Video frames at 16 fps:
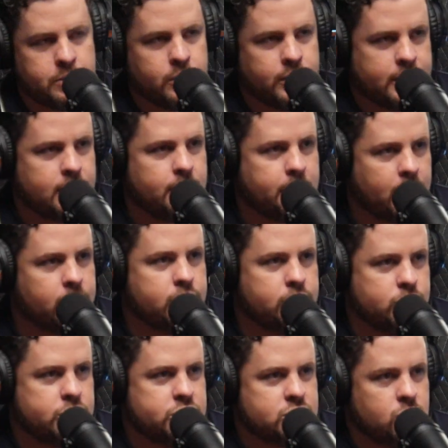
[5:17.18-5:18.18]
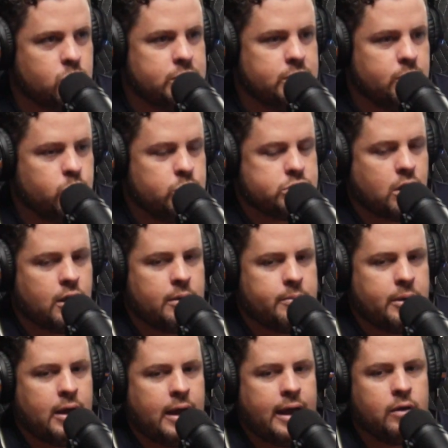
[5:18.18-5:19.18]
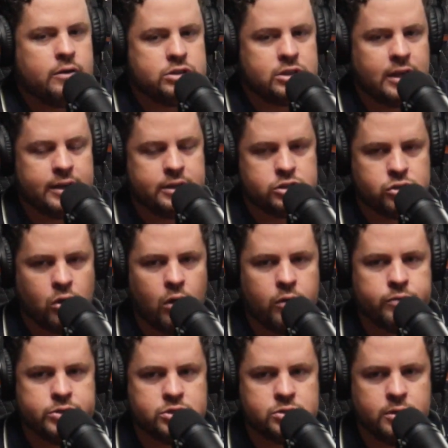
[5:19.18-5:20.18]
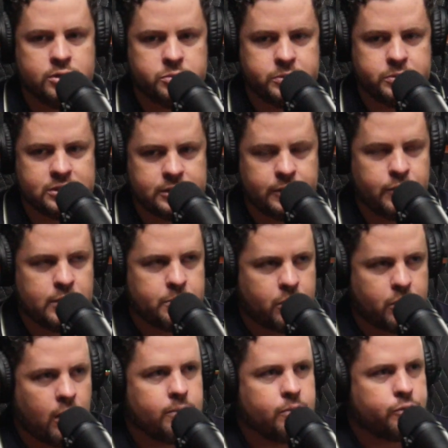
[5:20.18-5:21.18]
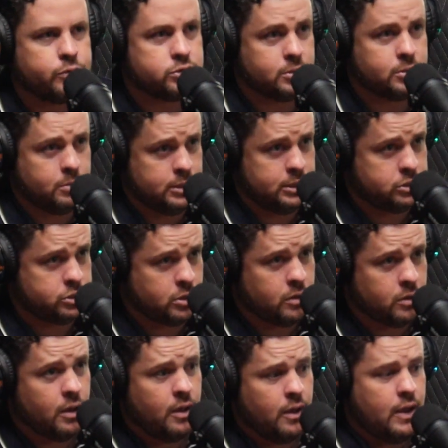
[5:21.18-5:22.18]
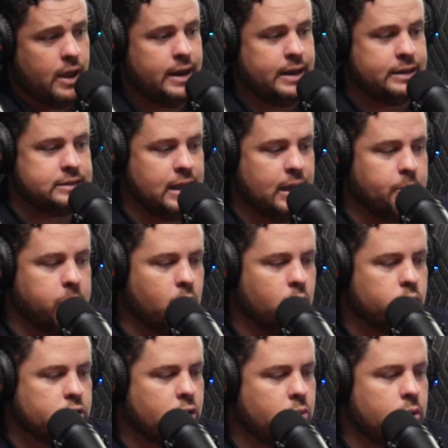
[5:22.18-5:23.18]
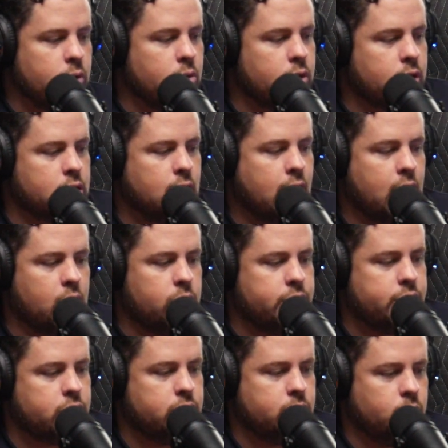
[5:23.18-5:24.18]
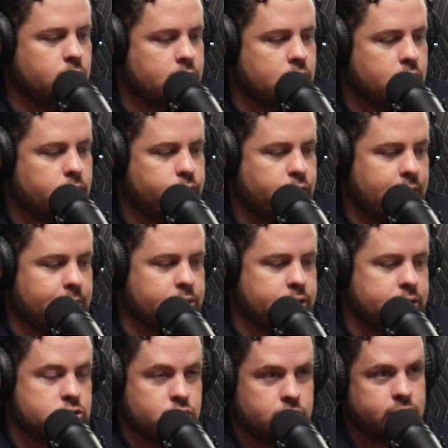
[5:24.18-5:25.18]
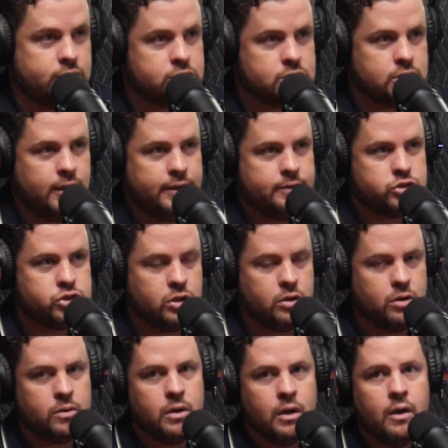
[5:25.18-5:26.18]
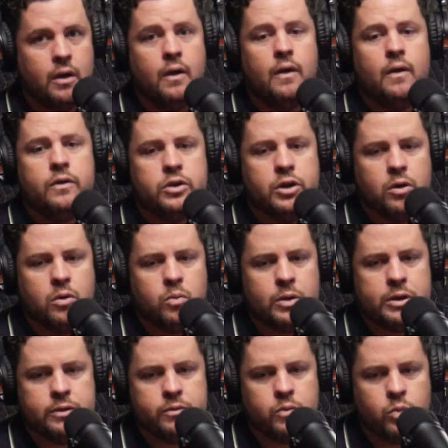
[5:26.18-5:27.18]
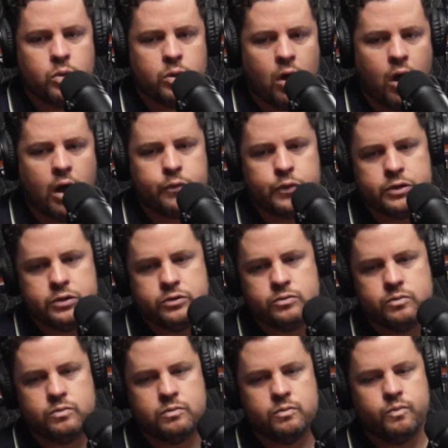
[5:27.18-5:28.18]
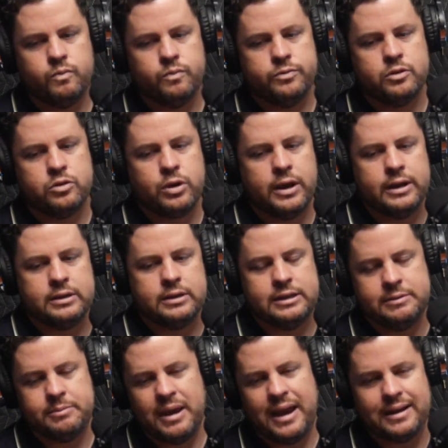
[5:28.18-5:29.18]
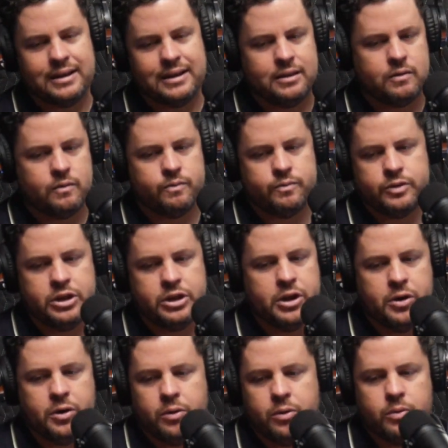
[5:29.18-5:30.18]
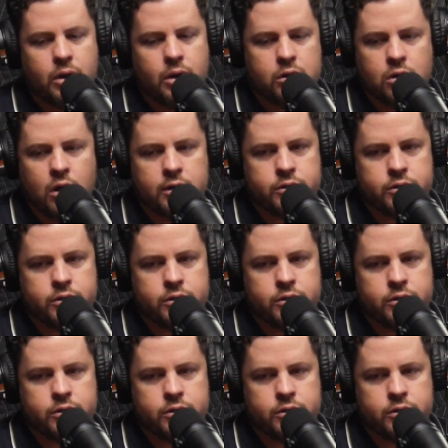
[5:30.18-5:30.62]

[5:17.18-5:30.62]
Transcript: a compelling reason. We talk about how it's got to solve a specific problem for somebody. So an example, we work a lot with family attorneys. And so, we will often create a lead magnet, along the